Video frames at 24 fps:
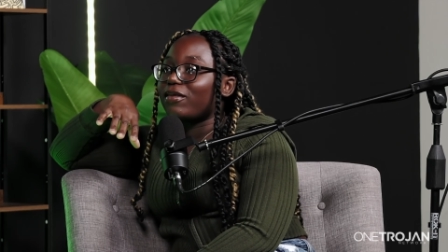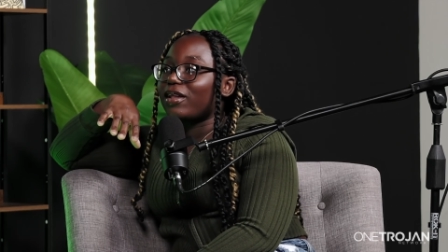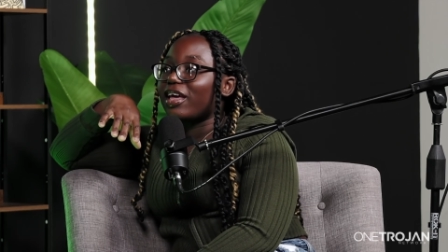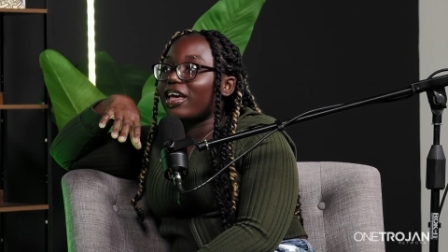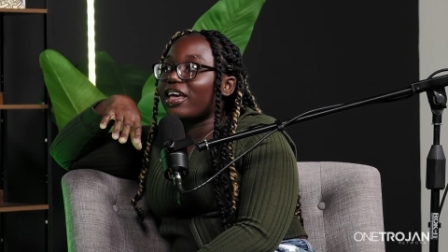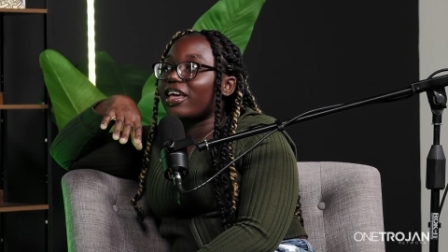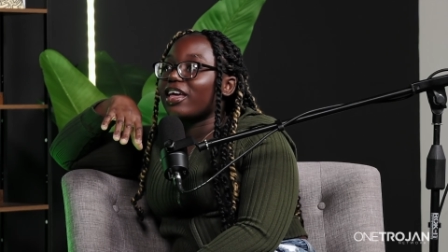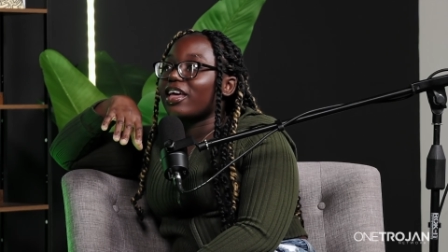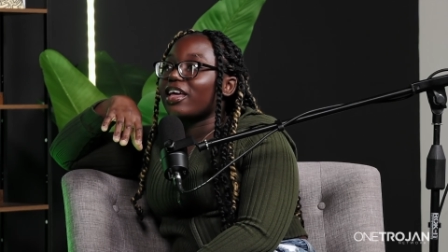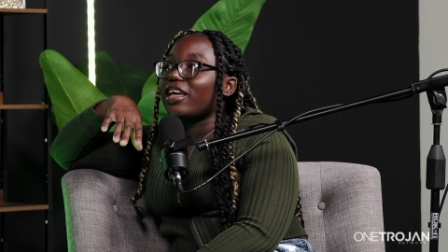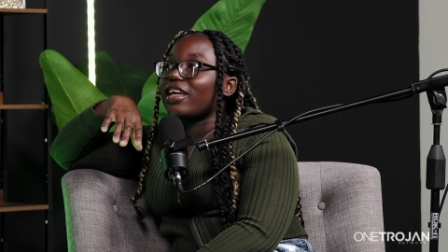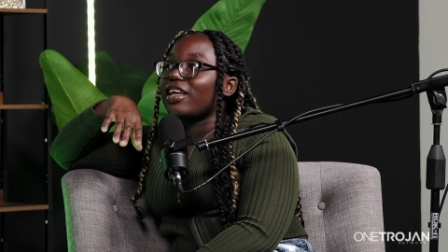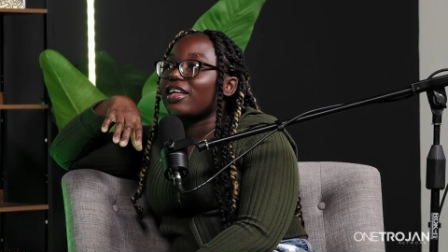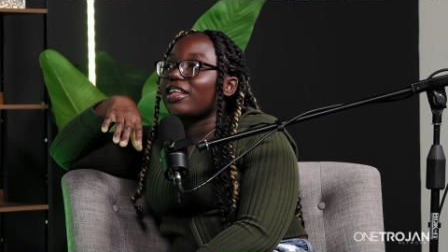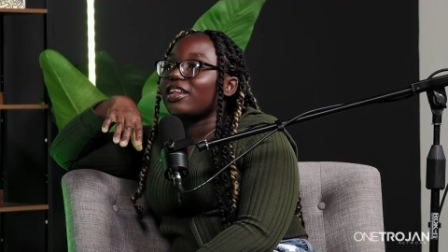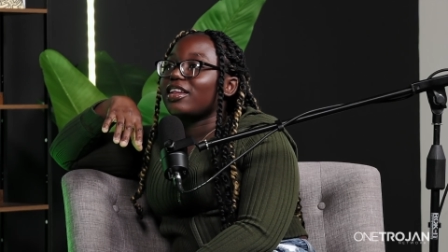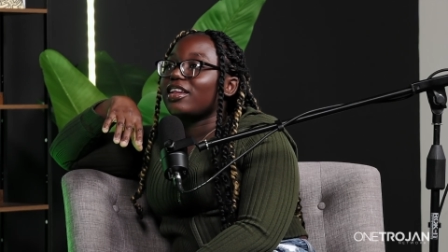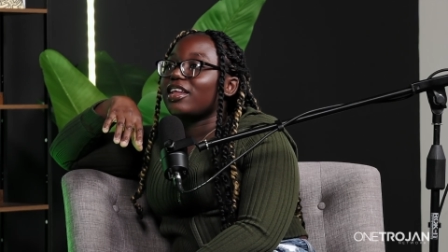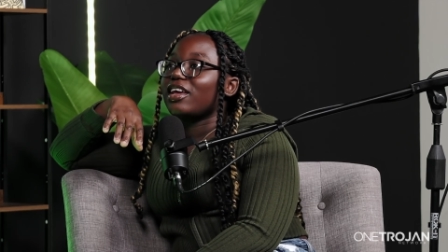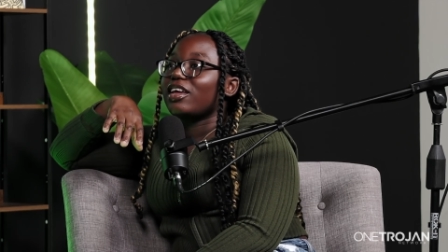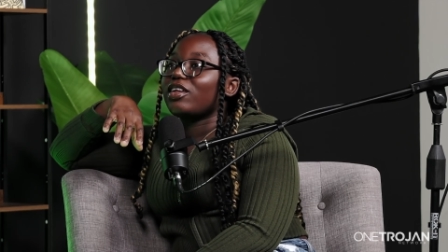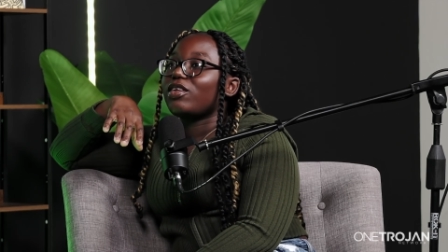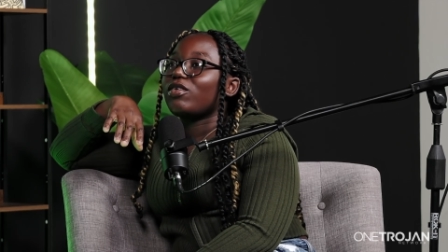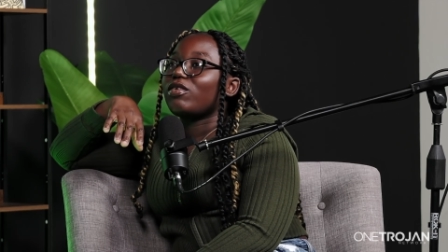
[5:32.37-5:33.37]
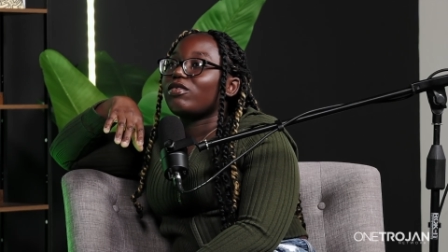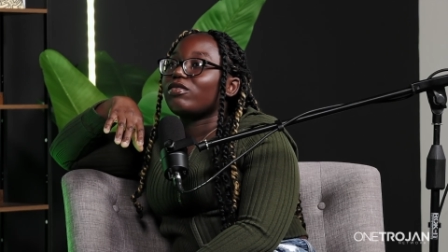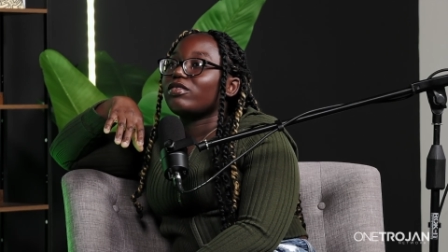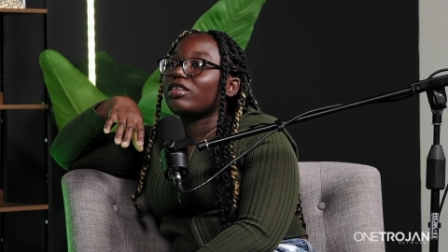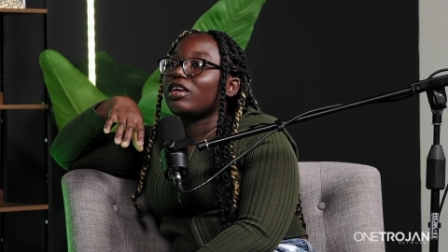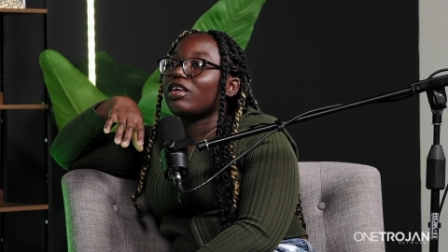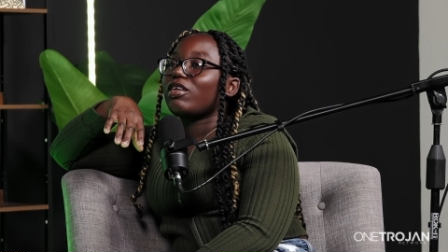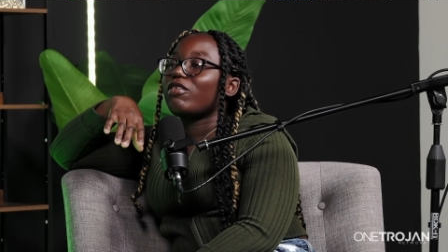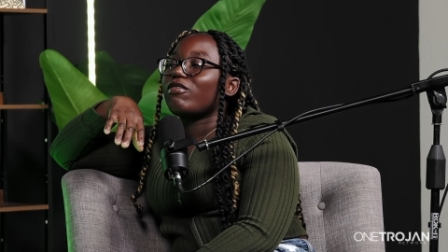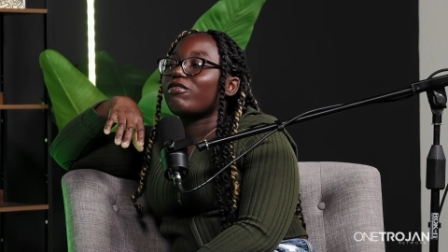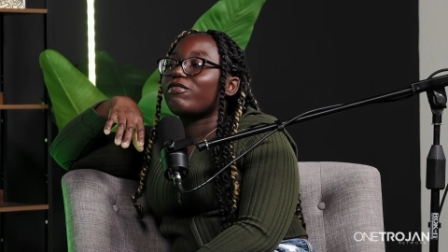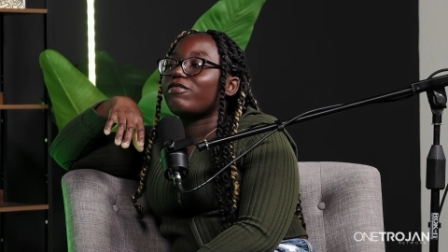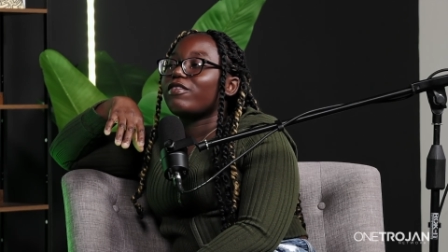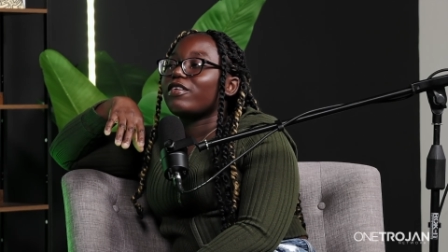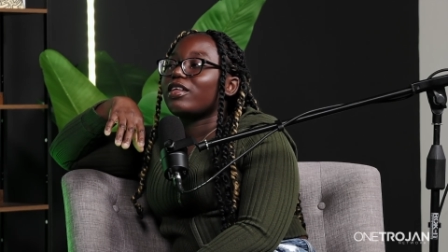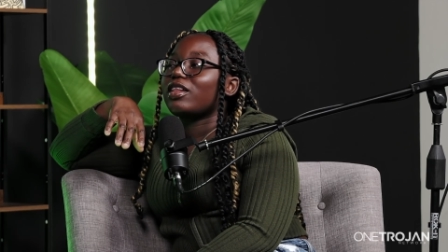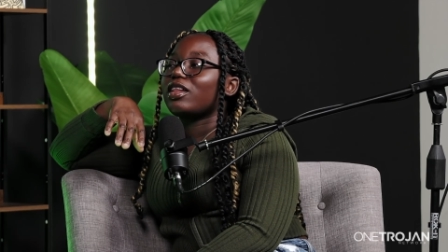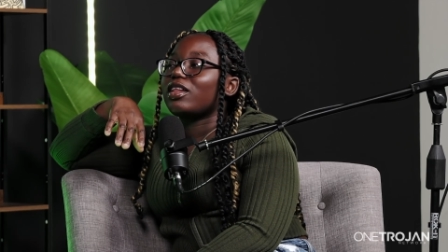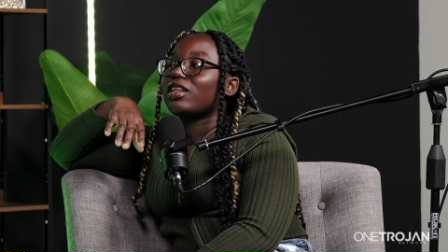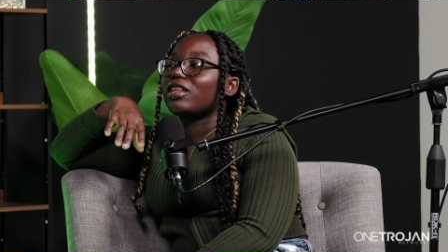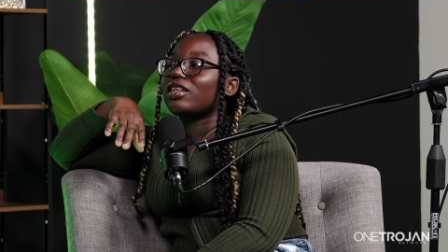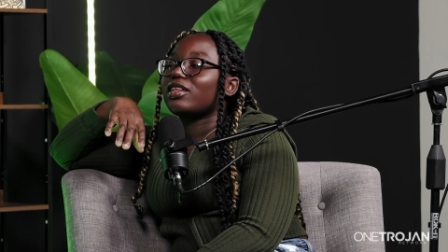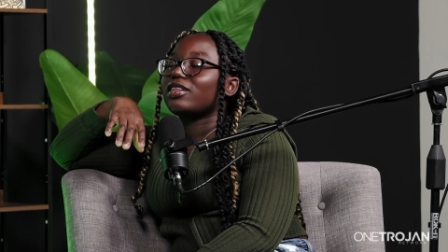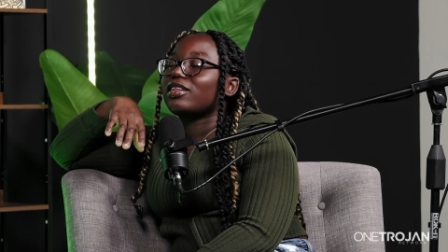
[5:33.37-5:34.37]
Like they don't they don't
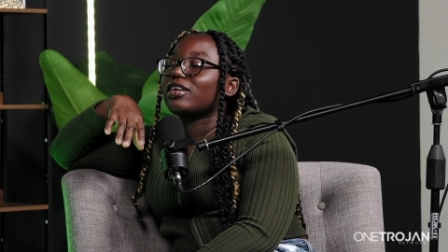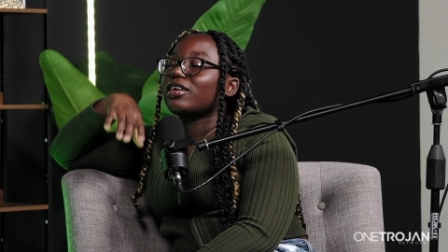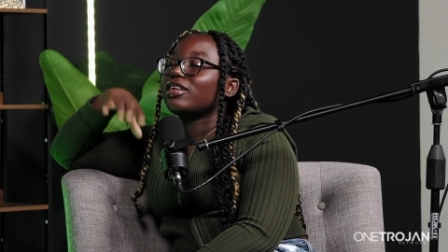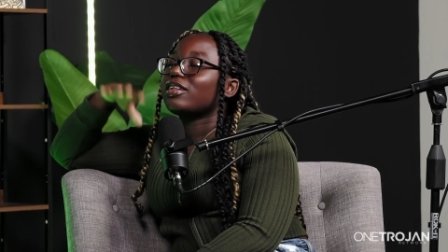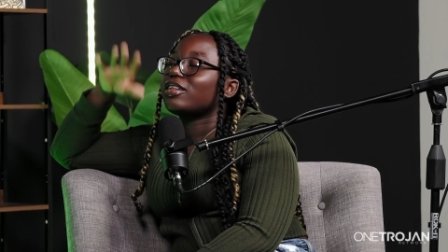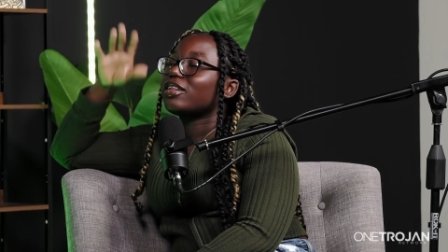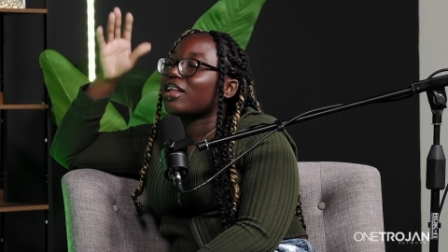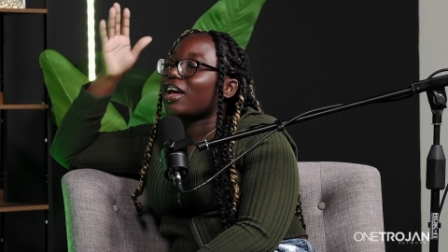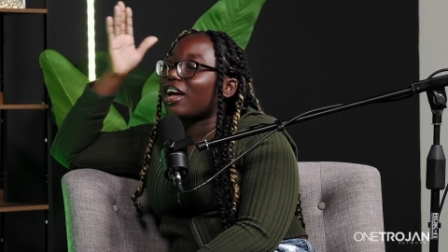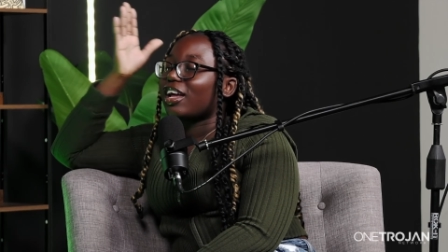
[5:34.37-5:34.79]
feel not